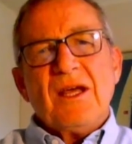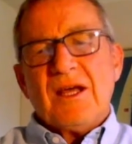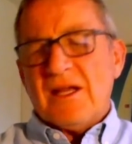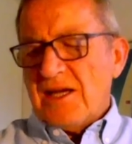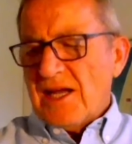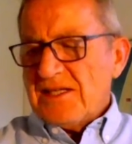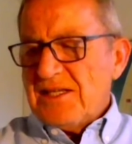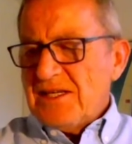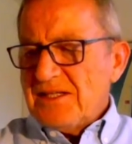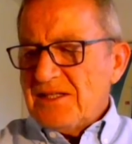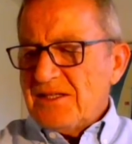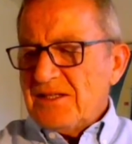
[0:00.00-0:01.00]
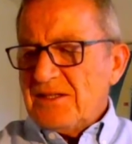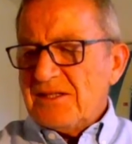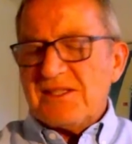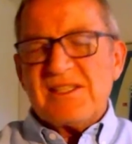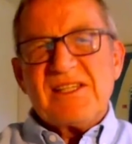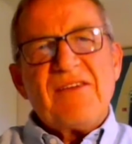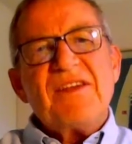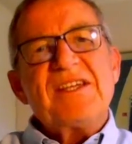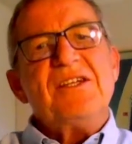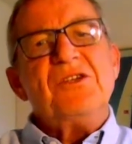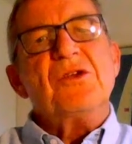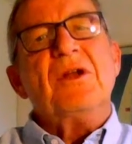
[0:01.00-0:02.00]

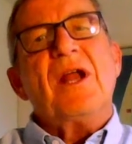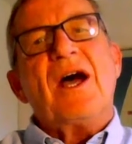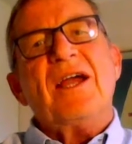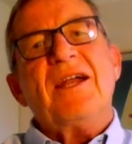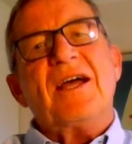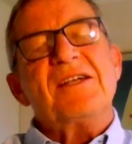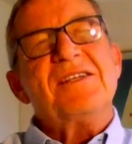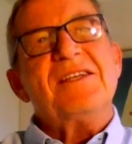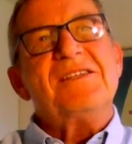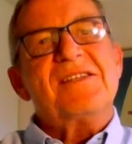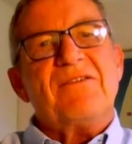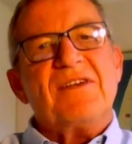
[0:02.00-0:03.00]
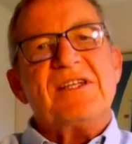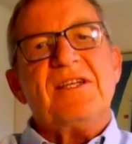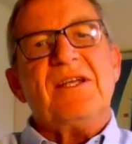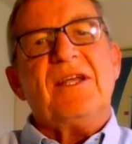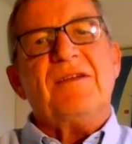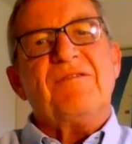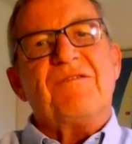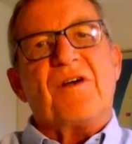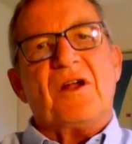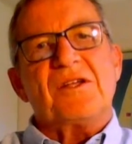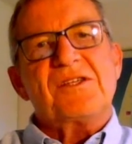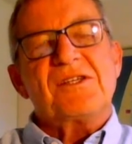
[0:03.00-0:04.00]
1970, July 1970 in
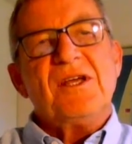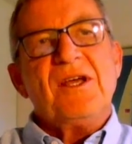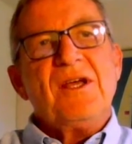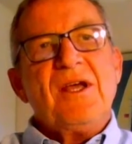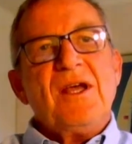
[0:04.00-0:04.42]
France.